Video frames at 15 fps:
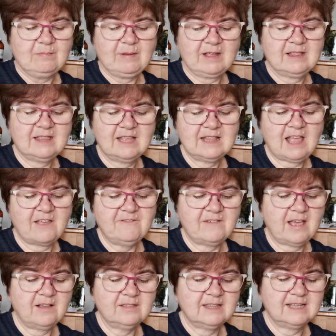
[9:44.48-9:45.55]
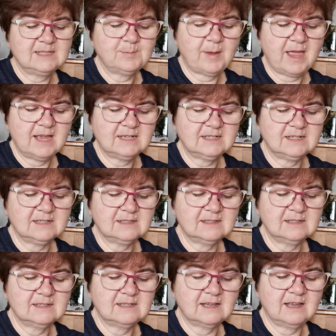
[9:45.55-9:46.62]
but then they found these
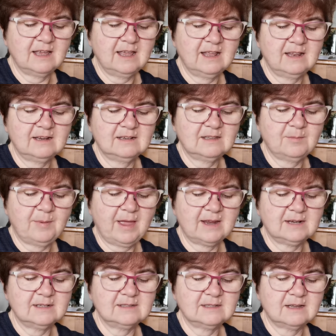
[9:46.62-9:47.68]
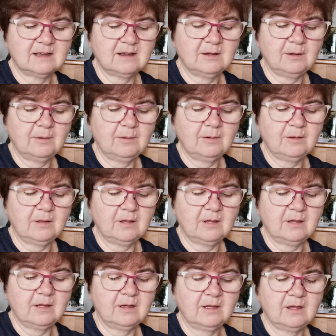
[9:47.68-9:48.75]
patterns, and the patterns are
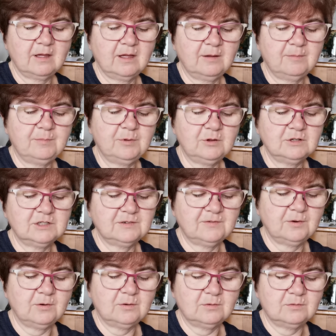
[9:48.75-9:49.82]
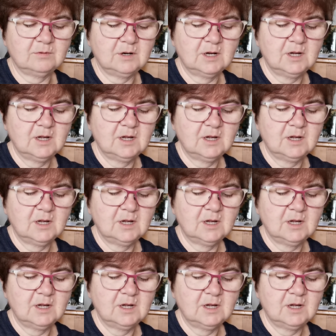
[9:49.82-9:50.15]
beautiful,